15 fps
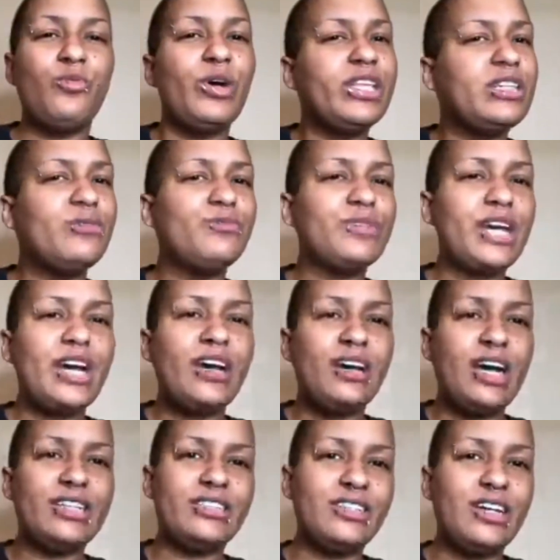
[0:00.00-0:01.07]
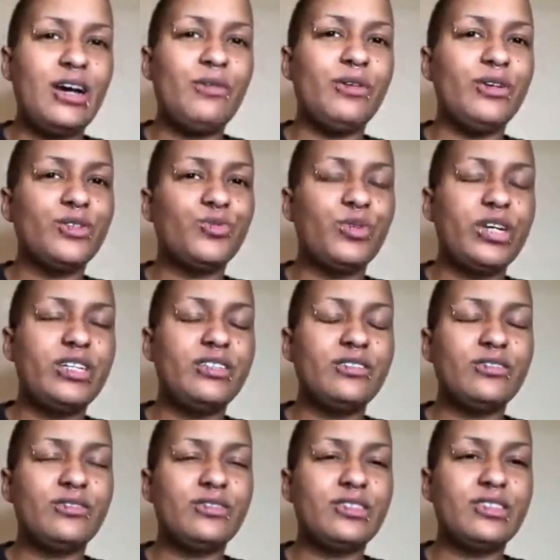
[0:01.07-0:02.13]
waiting at the time. I was waiting.
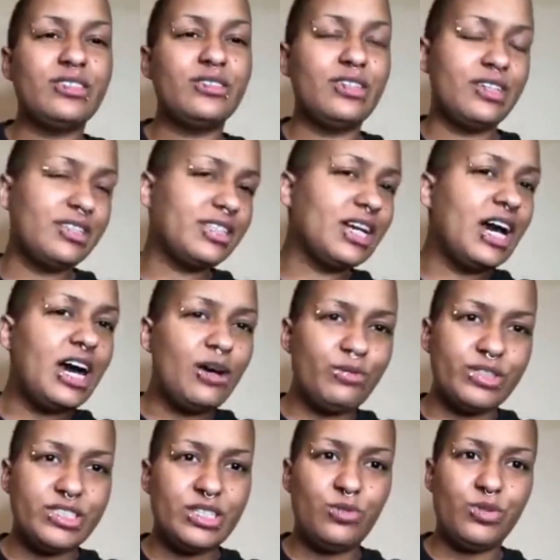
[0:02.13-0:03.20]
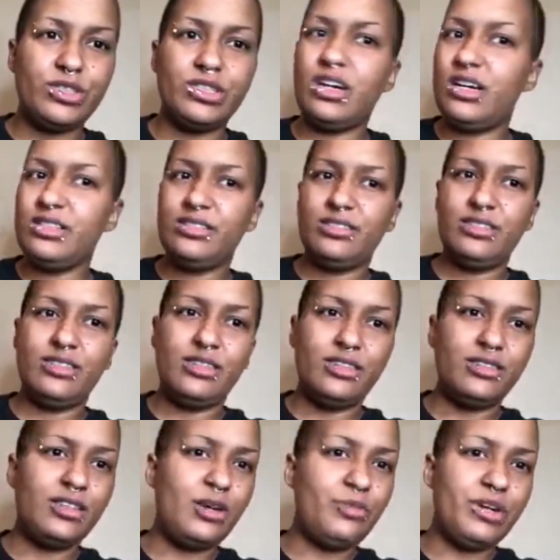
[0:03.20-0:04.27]
The guy I was seeing with not
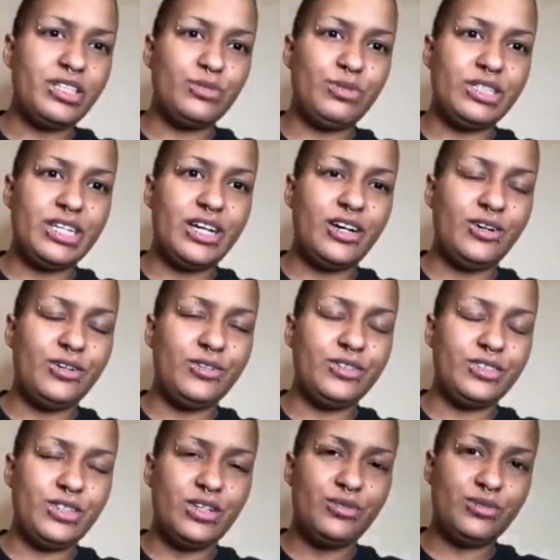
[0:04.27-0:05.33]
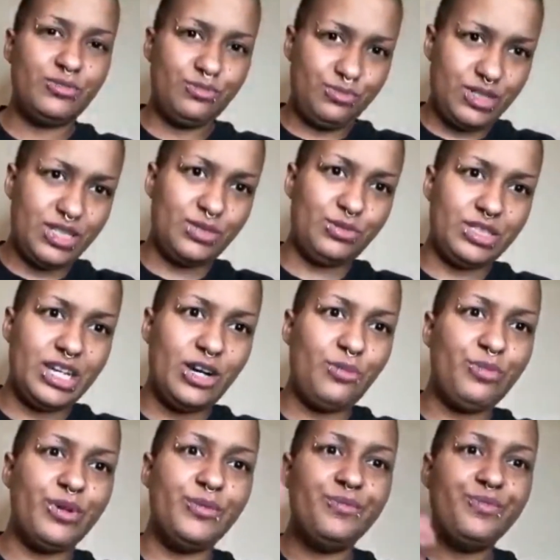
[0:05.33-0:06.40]
my husband now. You know, my husband now,
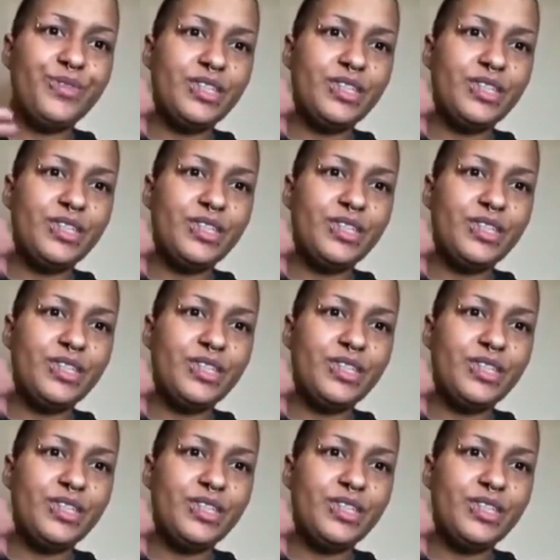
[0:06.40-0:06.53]
but